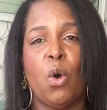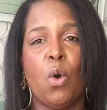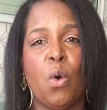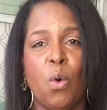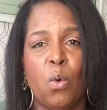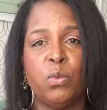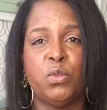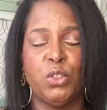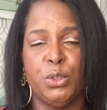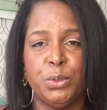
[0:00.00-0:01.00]
whole
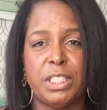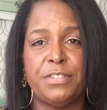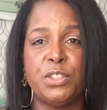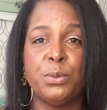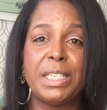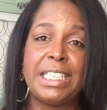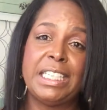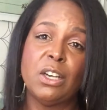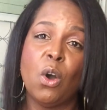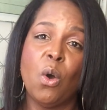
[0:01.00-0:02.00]
foods. If you
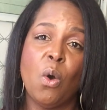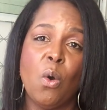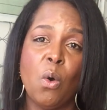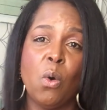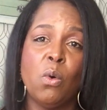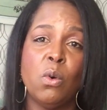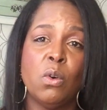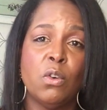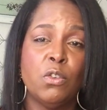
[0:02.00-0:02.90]
eat whole